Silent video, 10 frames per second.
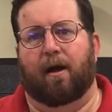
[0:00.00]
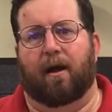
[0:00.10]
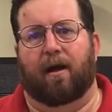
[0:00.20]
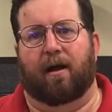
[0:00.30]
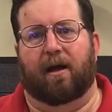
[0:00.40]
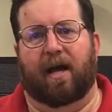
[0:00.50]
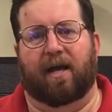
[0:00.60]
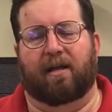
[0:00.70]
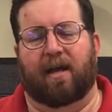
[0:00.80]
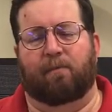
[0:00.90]

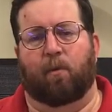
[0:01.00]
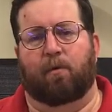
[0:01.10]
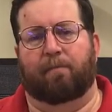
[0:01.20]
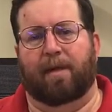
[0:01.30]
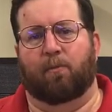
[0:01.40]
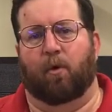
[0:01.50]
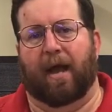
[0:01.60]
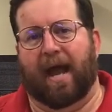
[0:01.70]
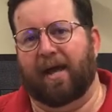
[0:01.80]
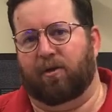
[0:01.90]
and be
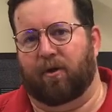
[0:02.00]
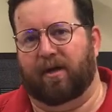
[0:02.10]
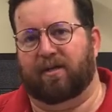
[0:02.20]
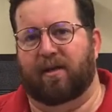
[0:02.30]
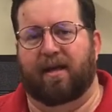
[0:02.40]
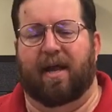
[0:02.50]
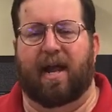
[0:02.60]
more accurate.